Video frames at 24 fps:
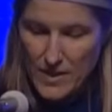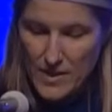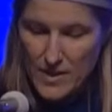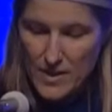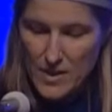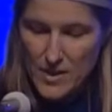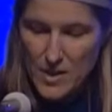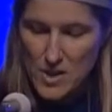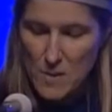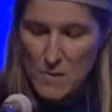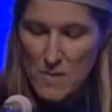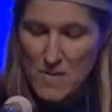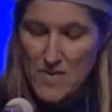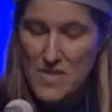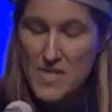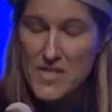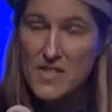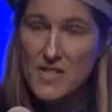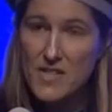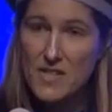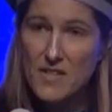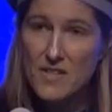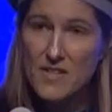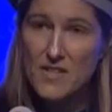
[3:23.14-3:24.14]
Some of the
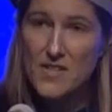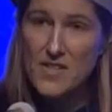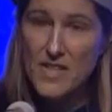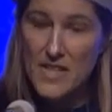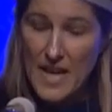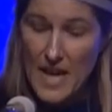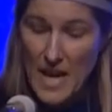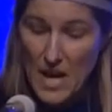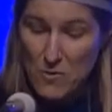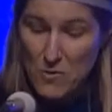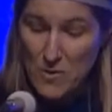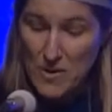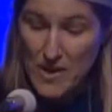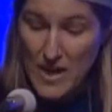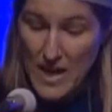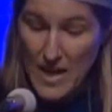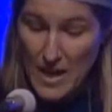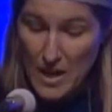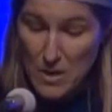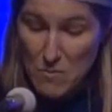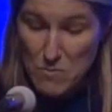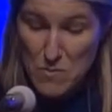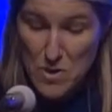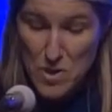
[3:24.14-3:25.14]
skills that I rely
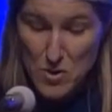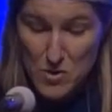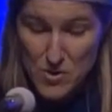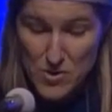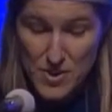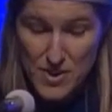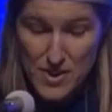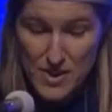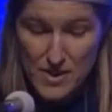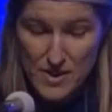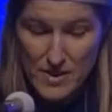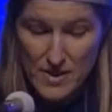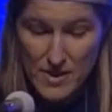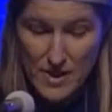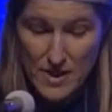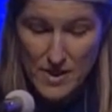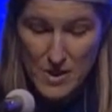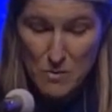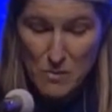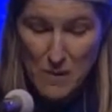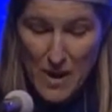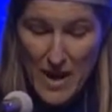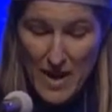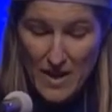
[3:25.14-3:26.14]
on most as a
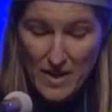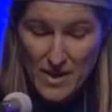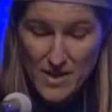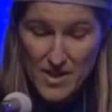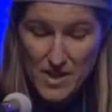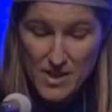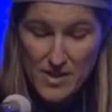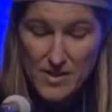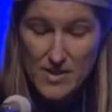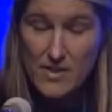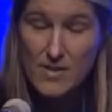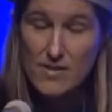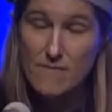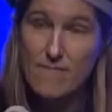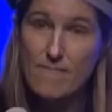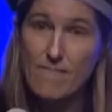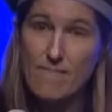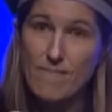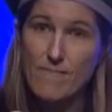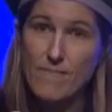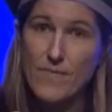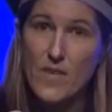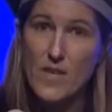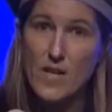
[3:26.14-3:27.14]
biologist
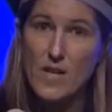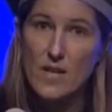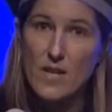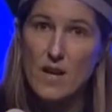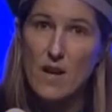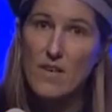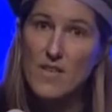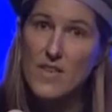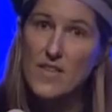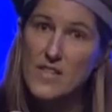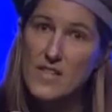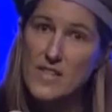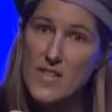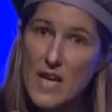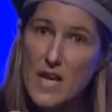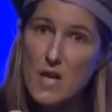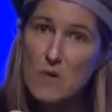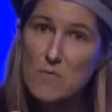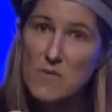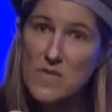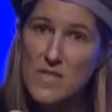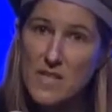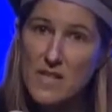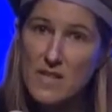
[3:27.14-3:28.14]
are the
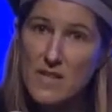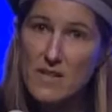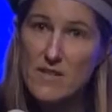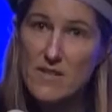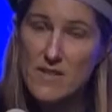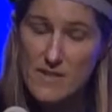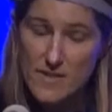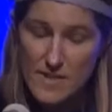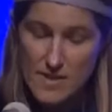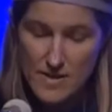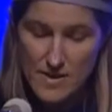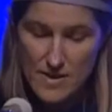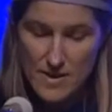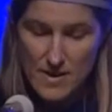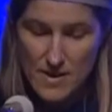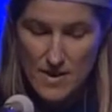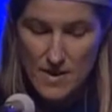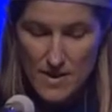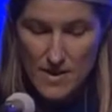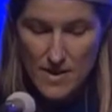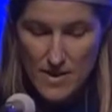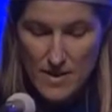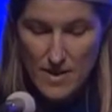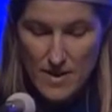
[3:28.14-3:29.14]
same skills
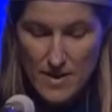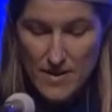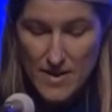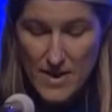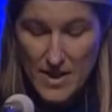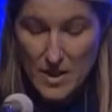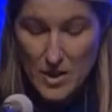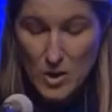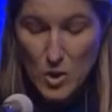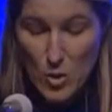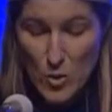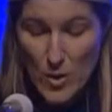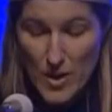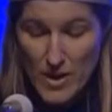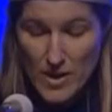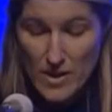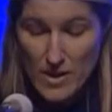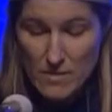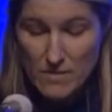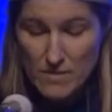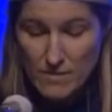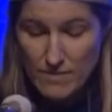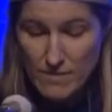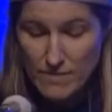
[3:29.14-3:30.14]
that a lawyer,
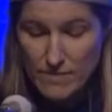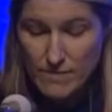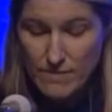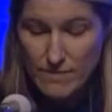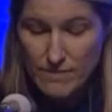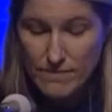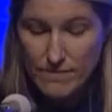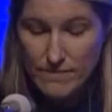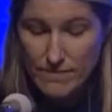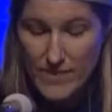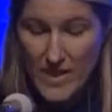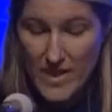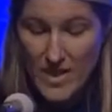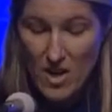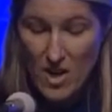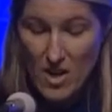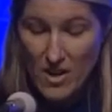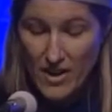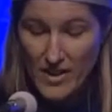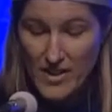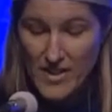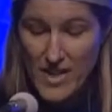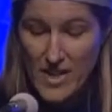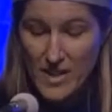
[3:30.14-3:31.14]
an
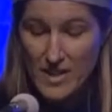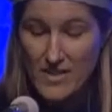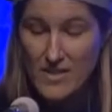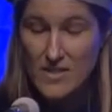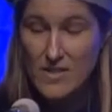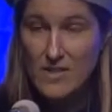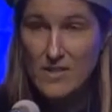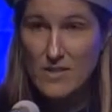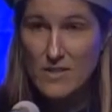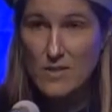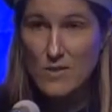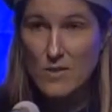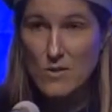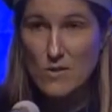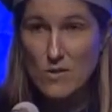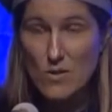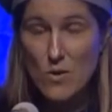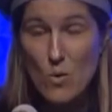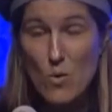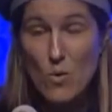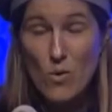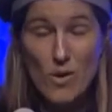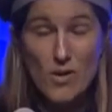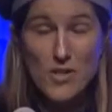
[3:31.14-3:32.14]
architect,
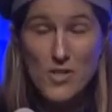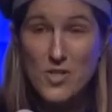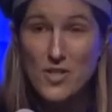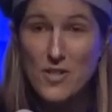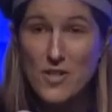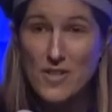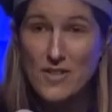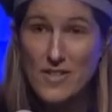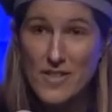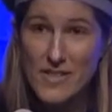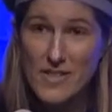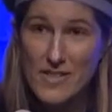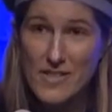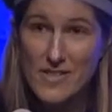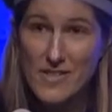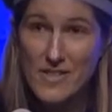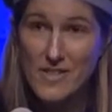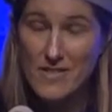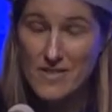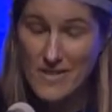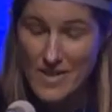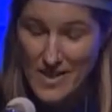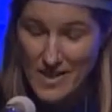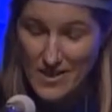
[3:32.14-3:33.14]
or a journalist
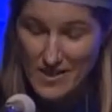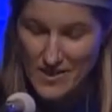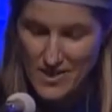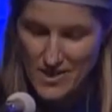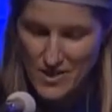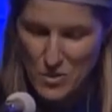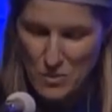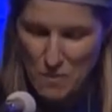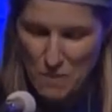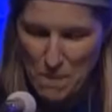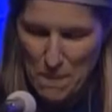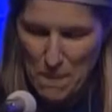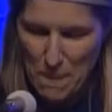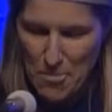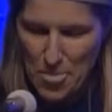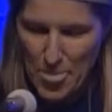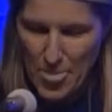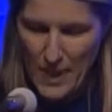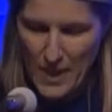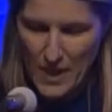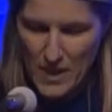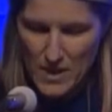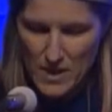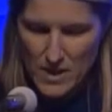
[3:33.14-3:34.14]
needs.
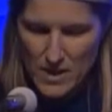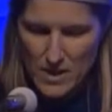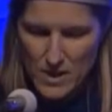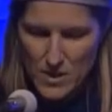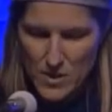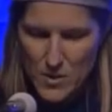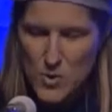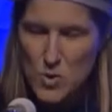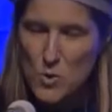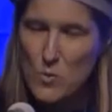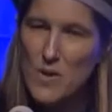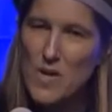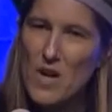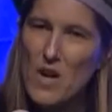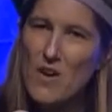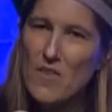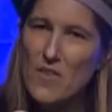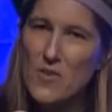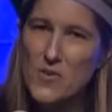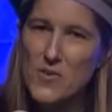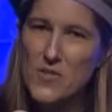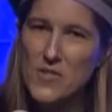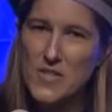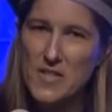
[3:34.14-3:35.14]
So what are
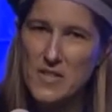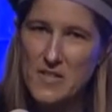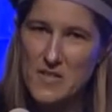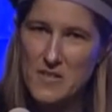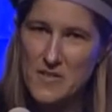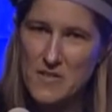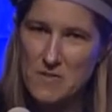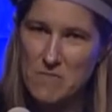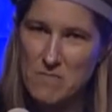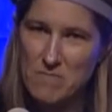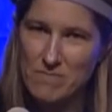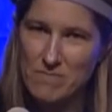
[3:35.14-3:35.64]
those skills?